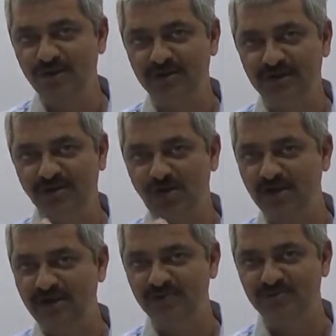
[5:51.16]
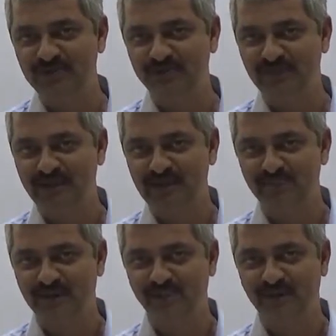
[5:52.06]
record it using pen and
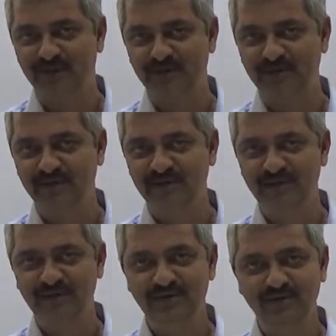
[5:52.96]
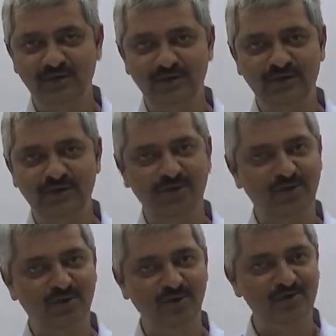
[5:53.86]
paper. You will not
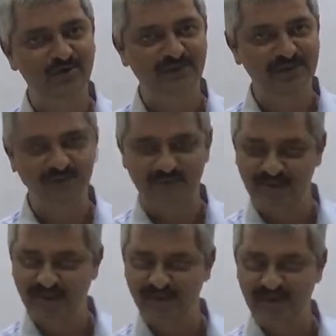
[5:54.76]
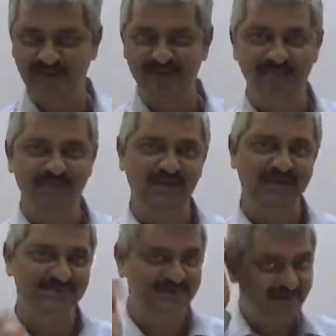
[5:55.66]
record it using pen and paper and write the
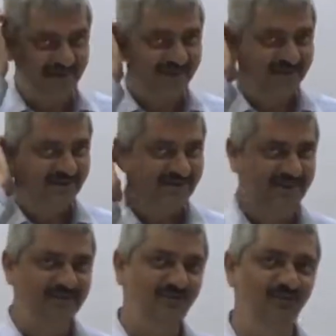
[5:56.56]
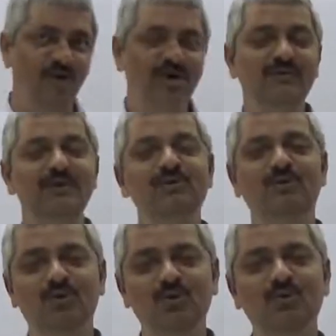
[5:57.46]
numbers. Then what will you
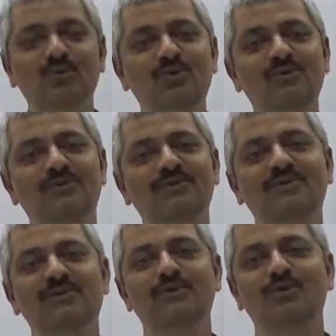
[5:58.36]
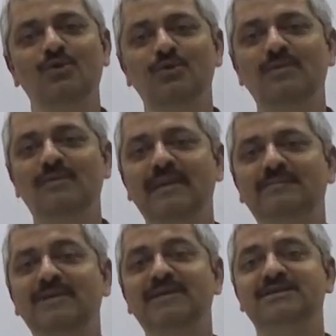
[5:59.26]
do, to be
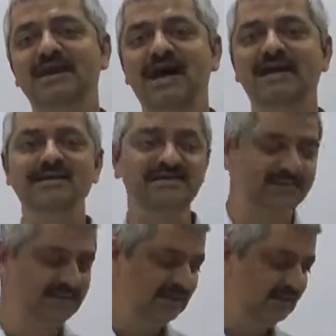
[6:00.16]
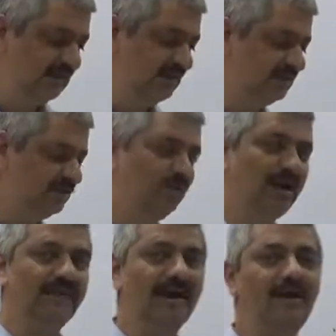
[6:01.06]
very precise, is you
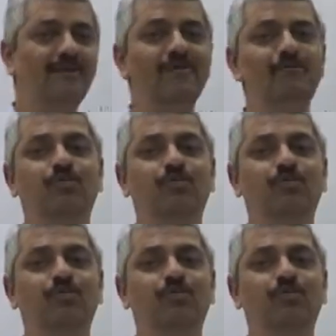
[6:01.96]
can have a